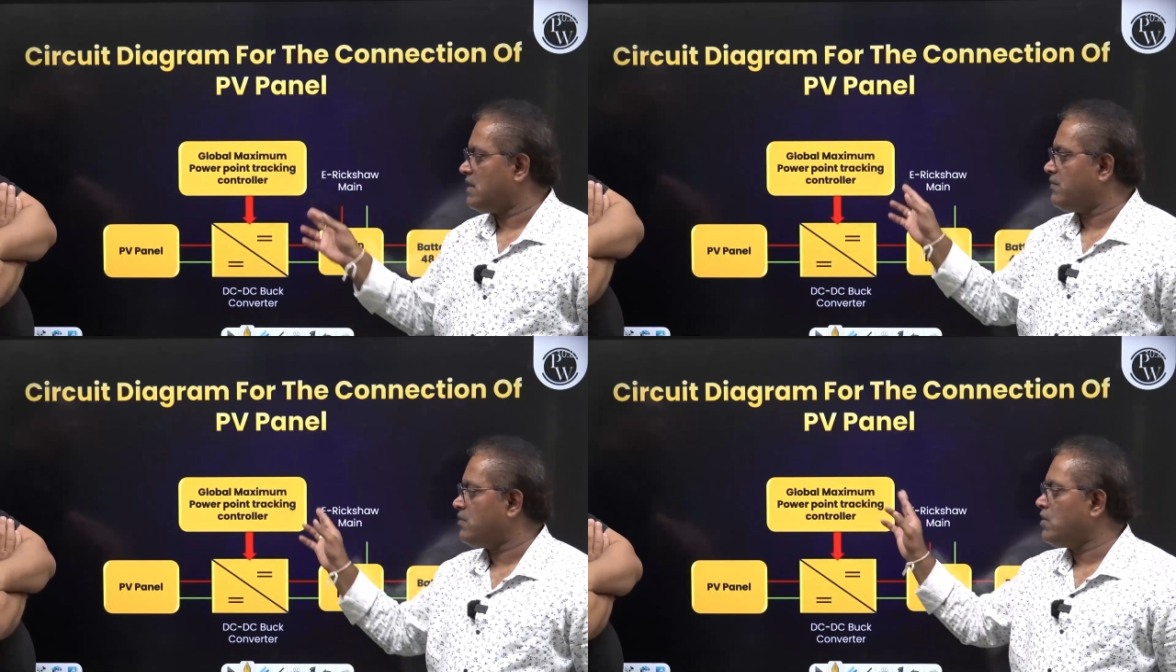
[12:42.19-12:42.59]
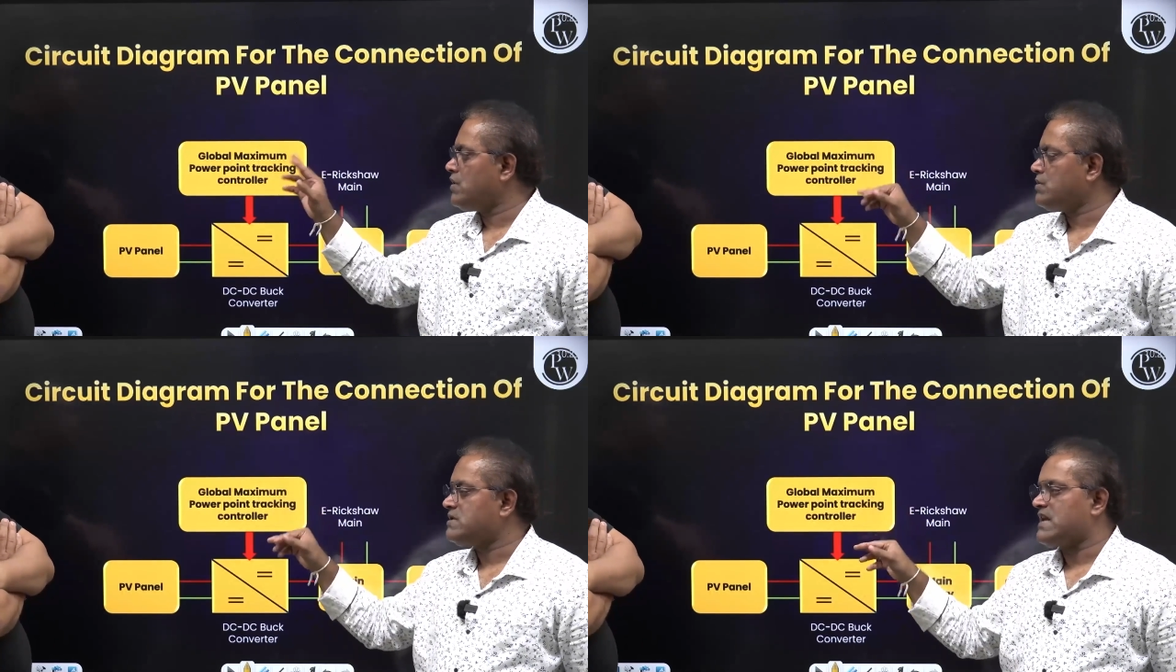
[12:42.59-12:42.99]
If you don't
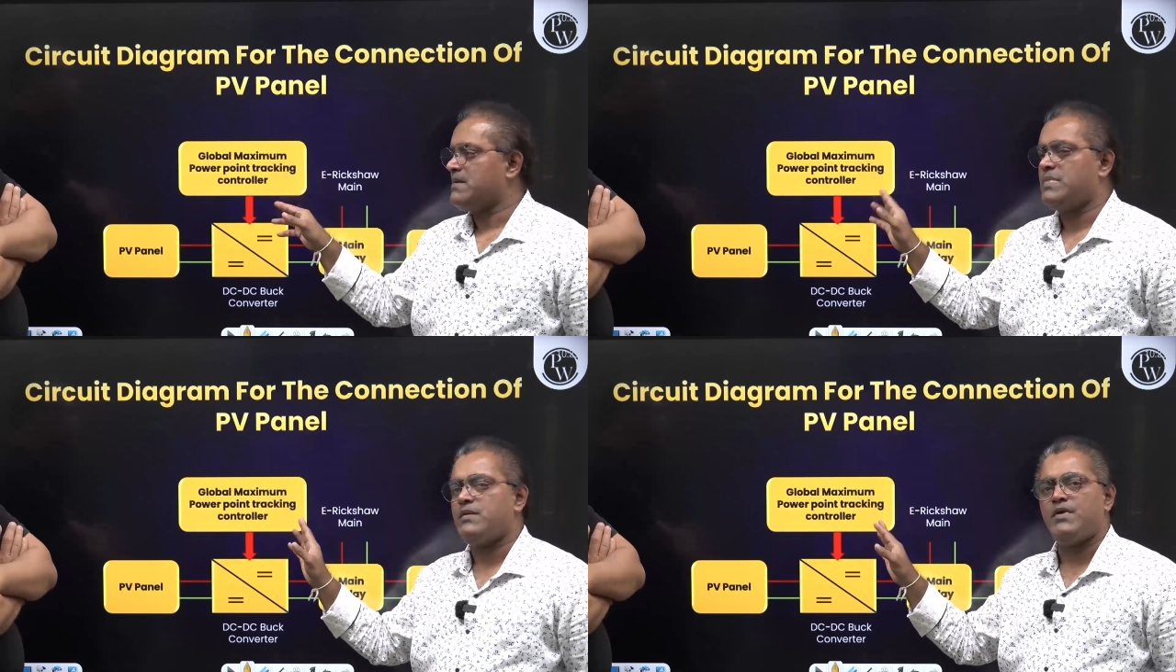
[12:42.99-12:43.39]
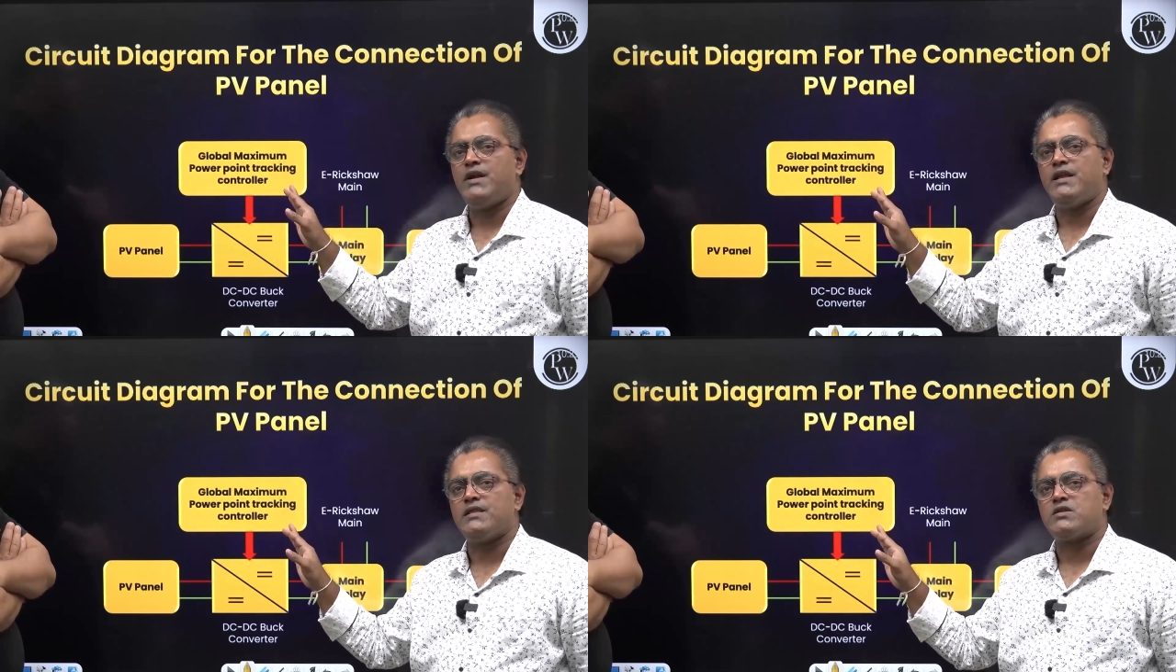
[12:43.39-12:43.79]
use the
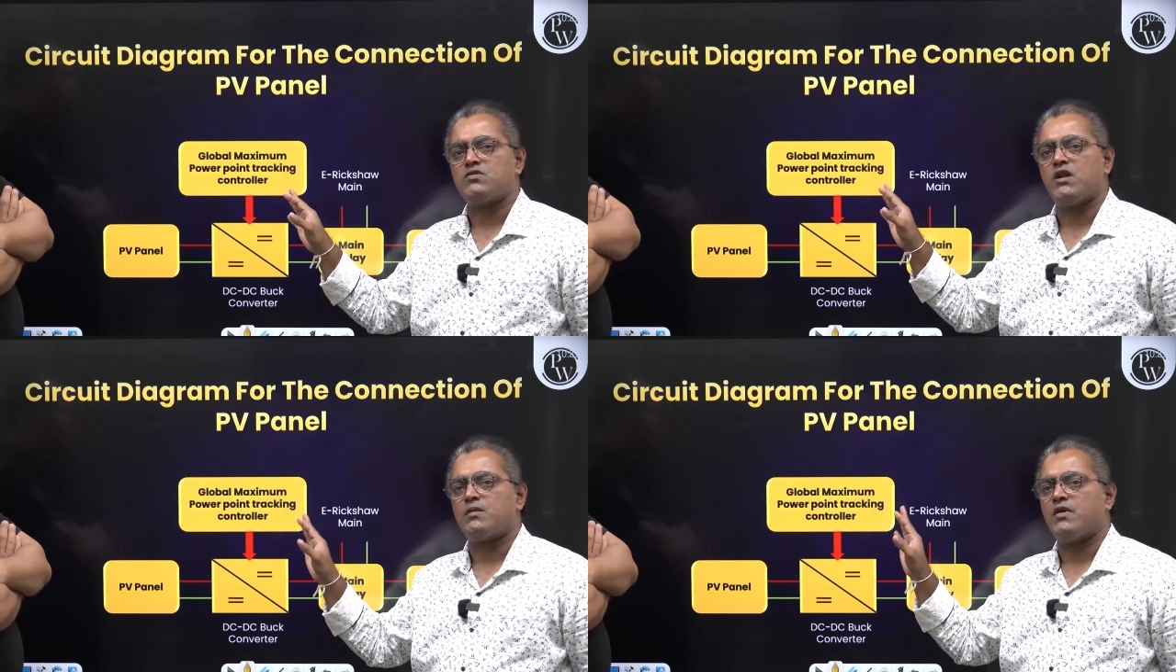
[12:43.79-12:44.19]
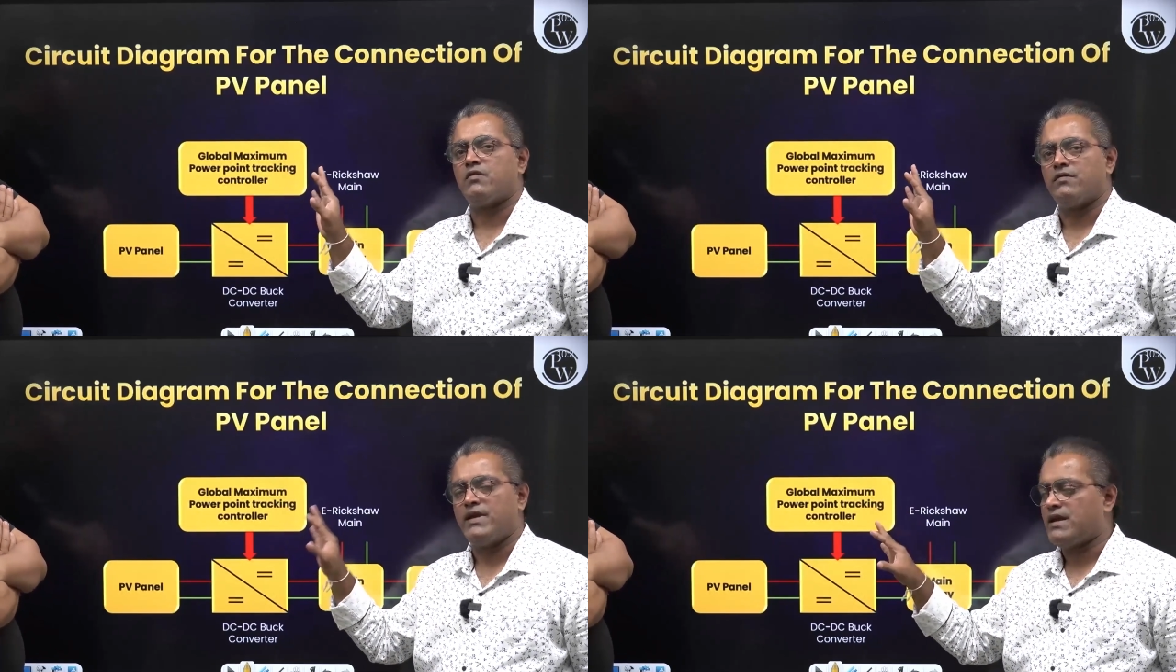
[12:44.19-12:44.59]
MPPT in the solar
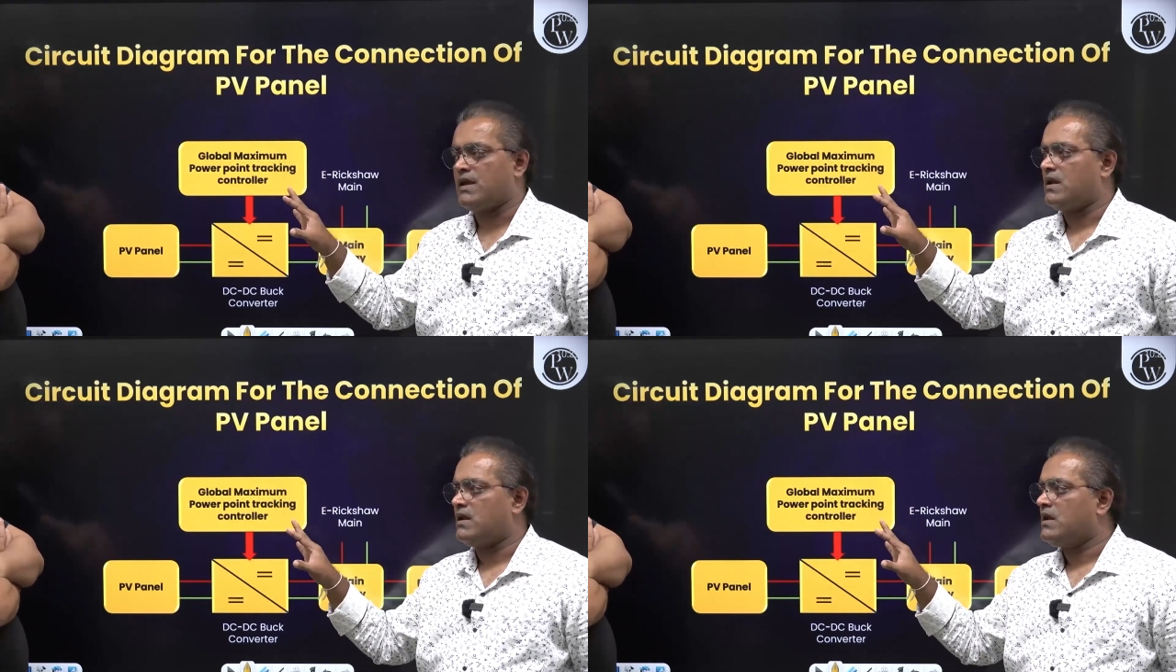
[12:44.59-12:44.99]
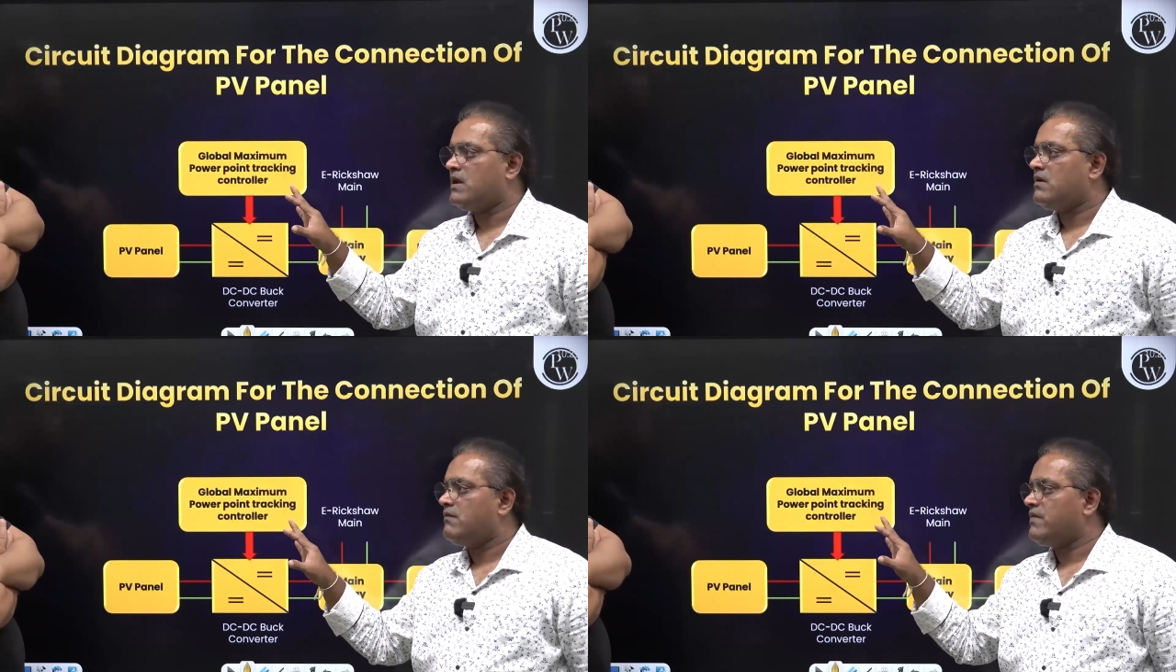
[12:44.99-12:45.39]
powered vehicle,
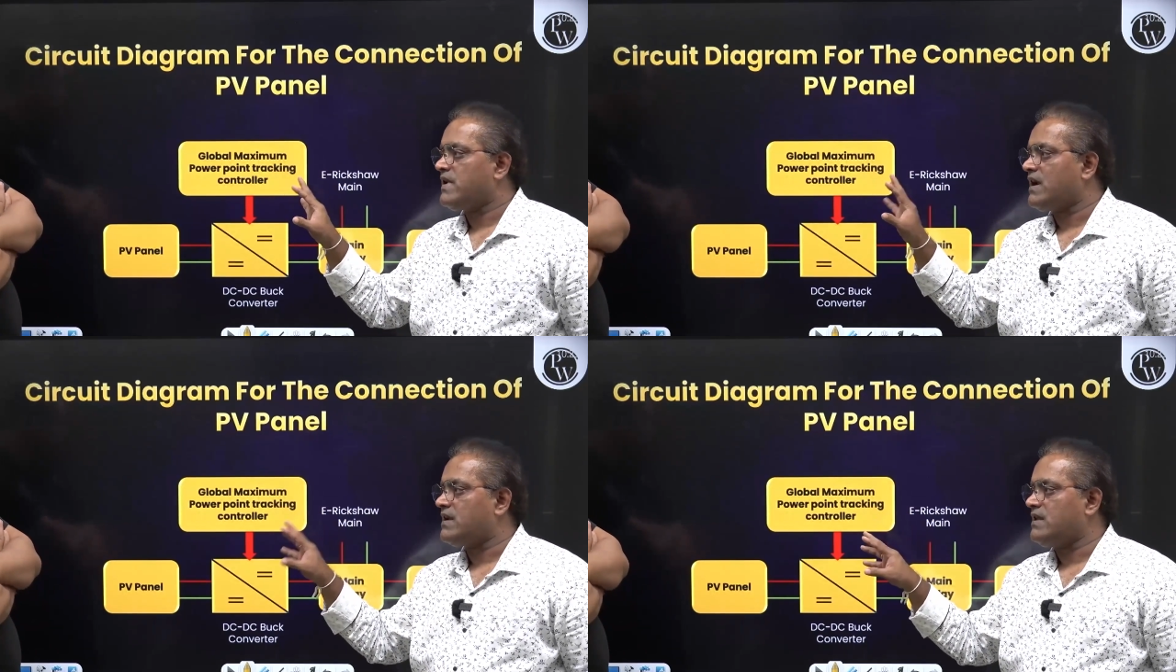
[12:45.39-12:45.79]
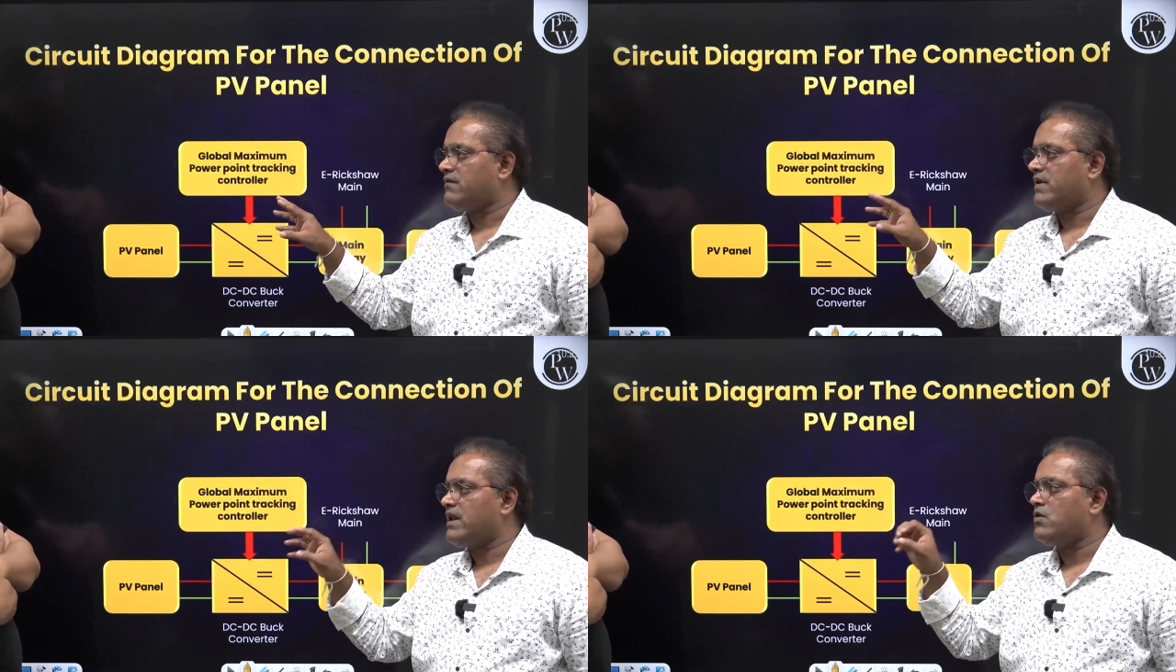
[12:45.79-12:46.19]
we get the
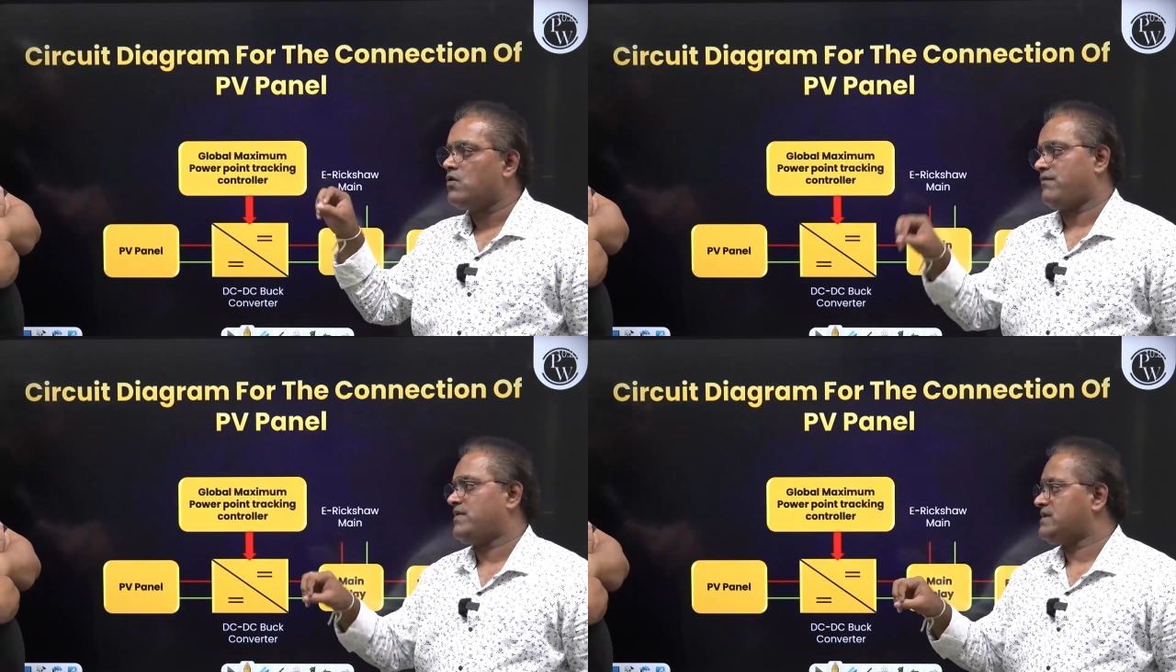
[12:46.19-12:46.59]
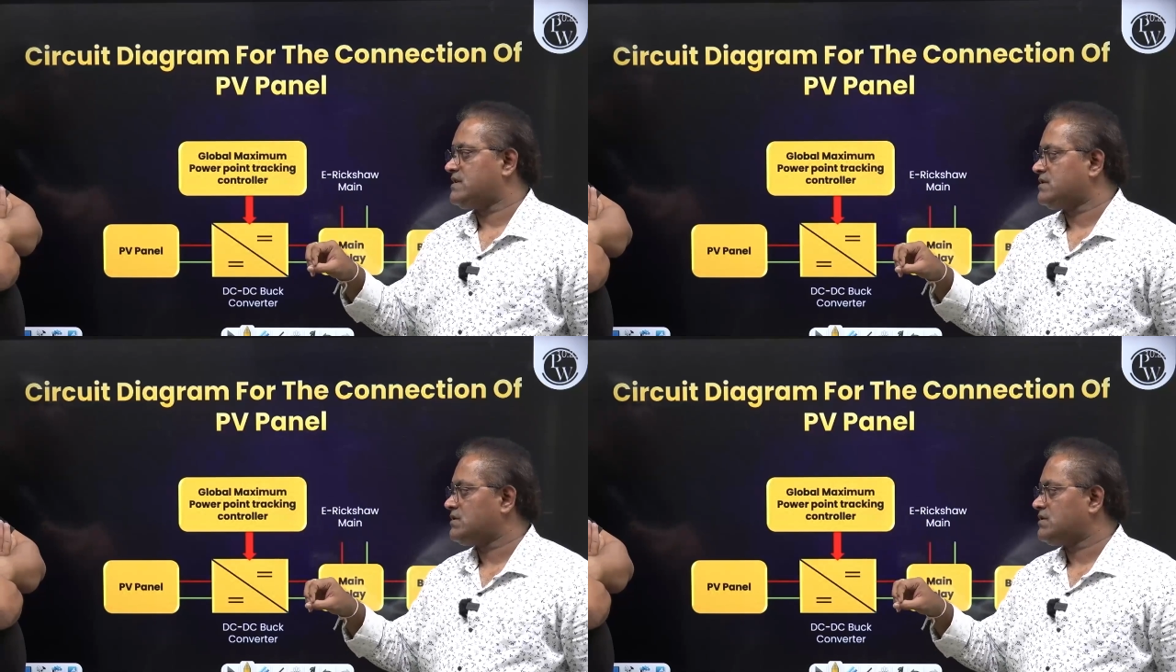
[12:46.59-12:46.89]
very low efficiency.